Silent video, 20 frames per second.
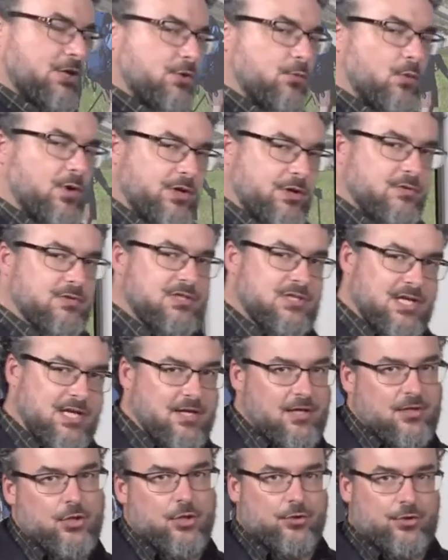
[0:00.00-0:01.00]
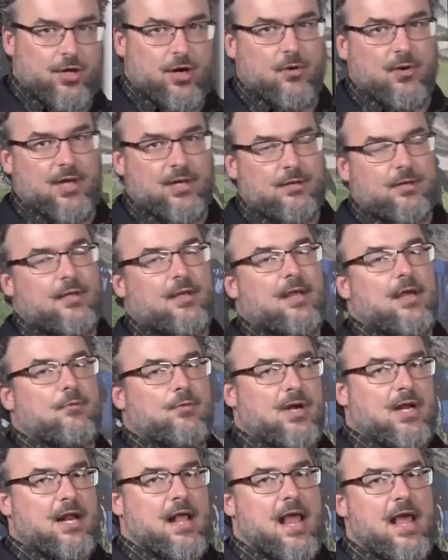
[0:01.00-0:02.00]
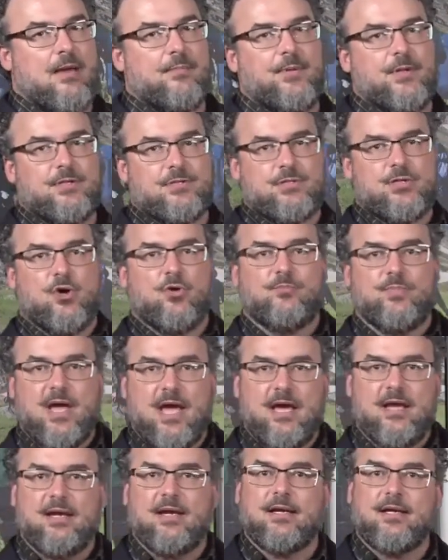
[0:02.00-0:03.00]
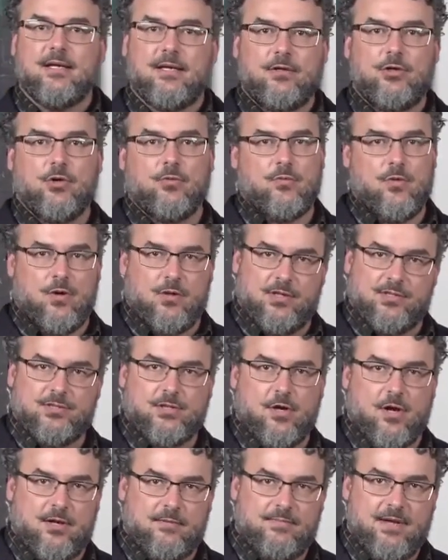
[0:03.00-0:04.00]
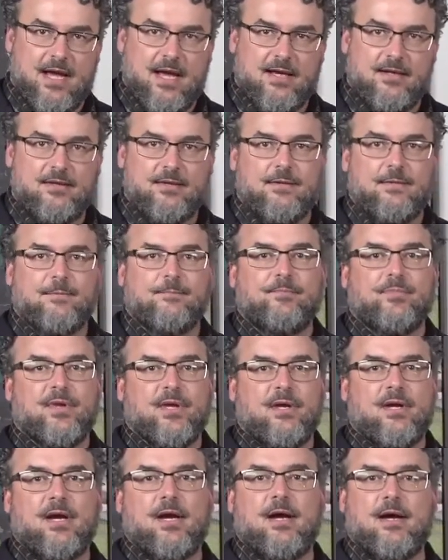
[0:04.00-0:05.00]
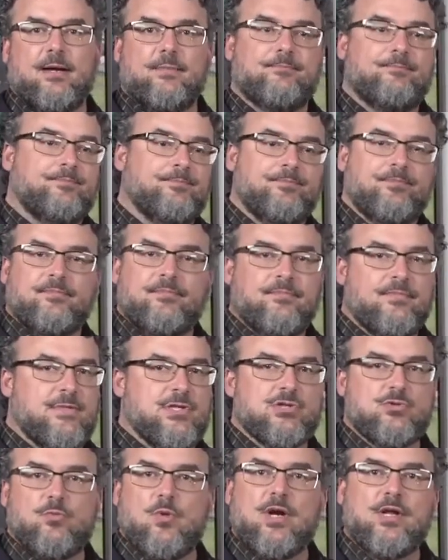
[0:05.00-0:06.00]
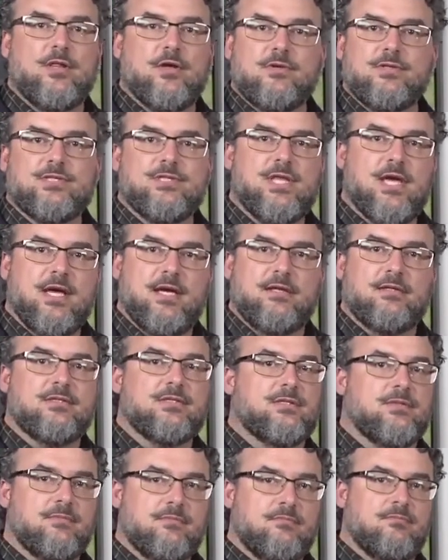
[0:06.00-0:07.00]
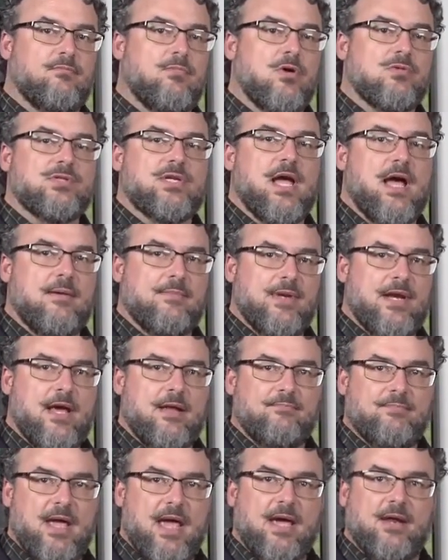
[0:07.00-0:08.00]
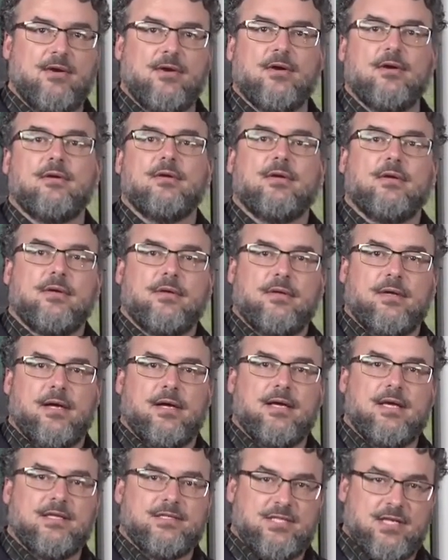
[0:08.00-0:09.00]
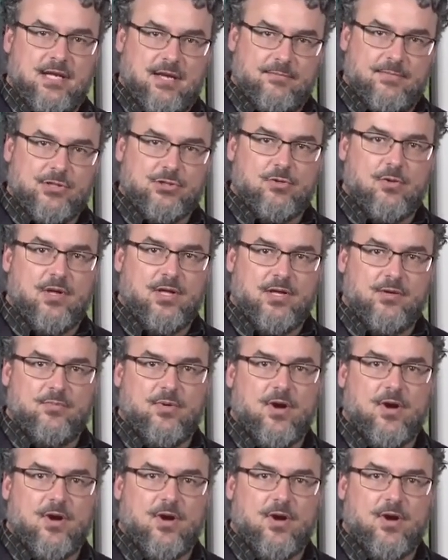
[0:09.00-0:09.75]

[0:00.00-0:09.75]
when you see it, you'll know it. And when it happens, don't panic. Your roll has gone bad. Just one of those things, most common on banner. It's an image quality